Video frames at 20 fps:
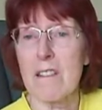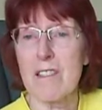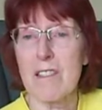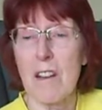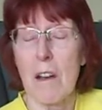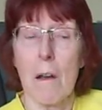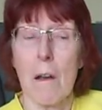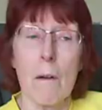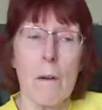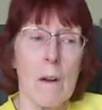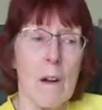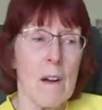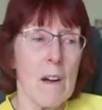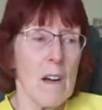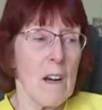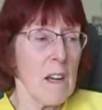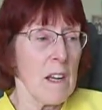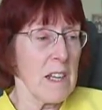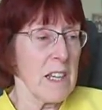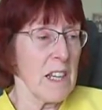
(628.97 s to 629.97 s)
So,
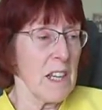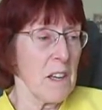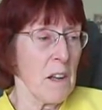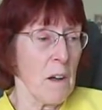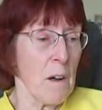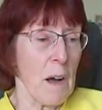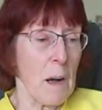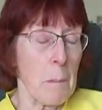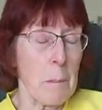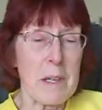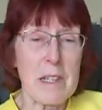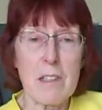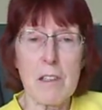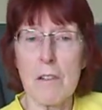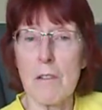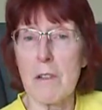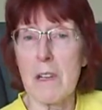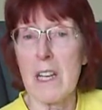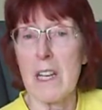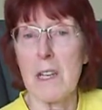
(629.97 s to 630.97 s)
you know, I'll be
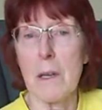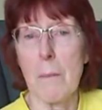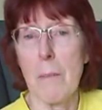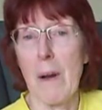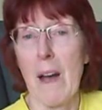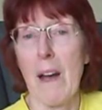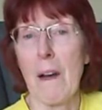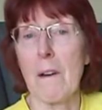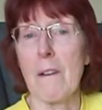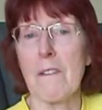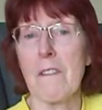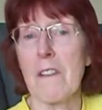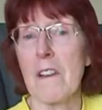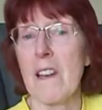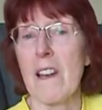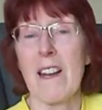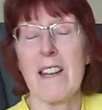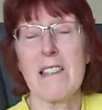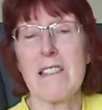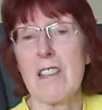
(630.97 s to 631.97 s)
talking about the
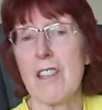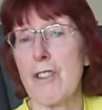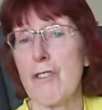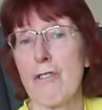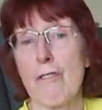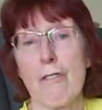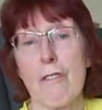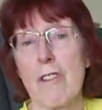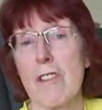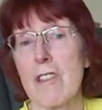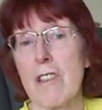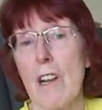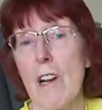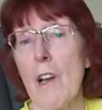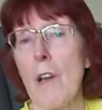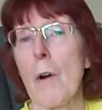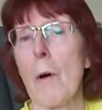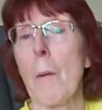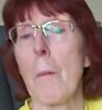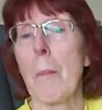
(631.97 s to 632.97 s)
Lady Truckers
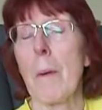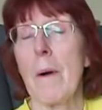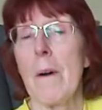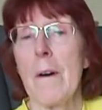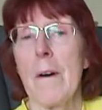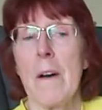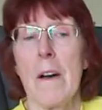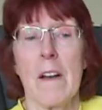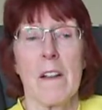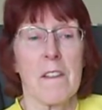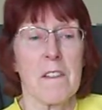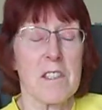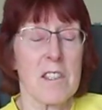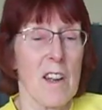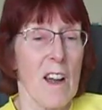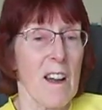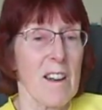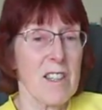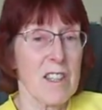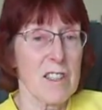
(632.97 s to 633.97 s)
Club that
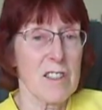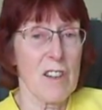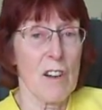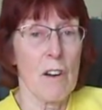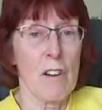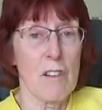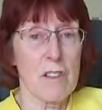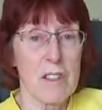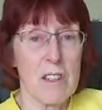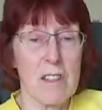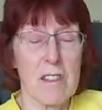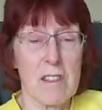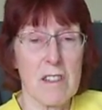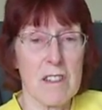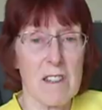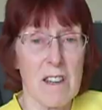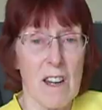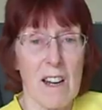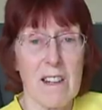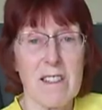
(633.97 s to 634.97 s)
I started
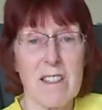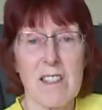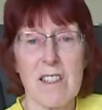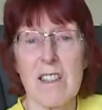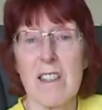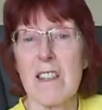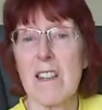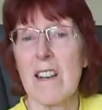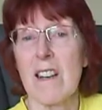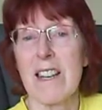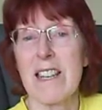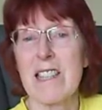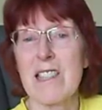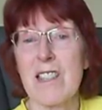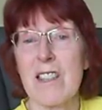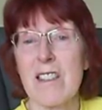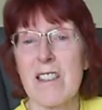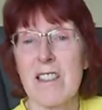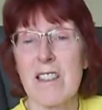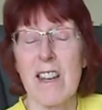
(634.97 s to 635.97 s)
in
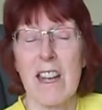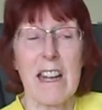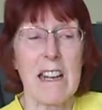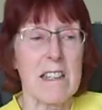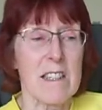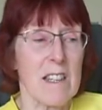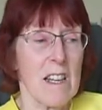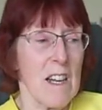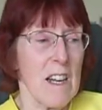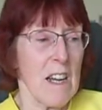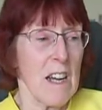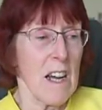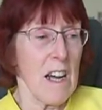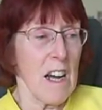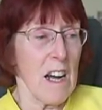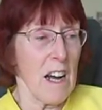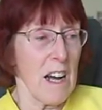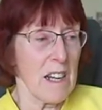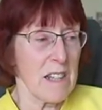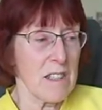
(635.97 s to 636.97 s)
1986,
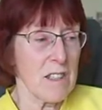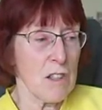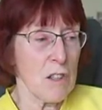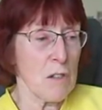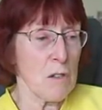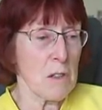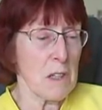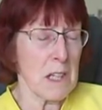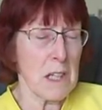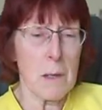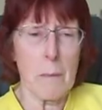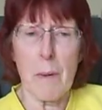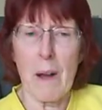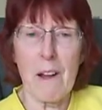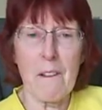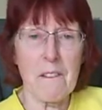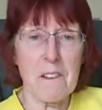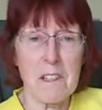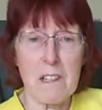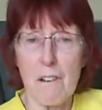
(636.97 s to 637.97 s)
and talking
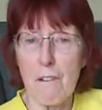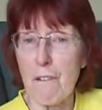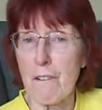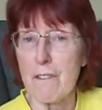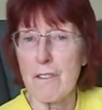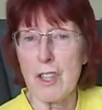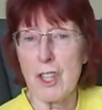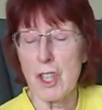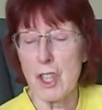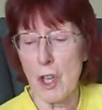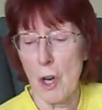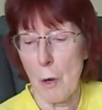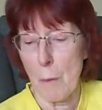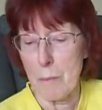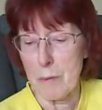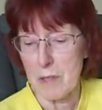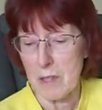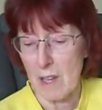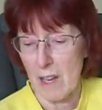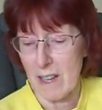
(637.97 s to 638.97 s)
about the different
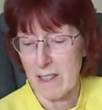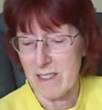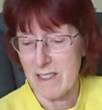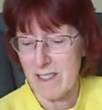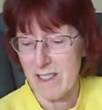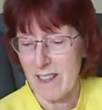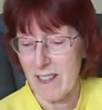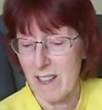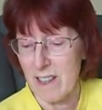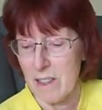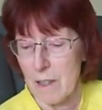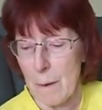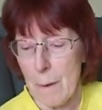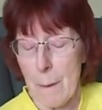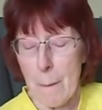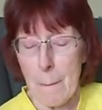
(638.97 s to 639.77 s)
jobs I did.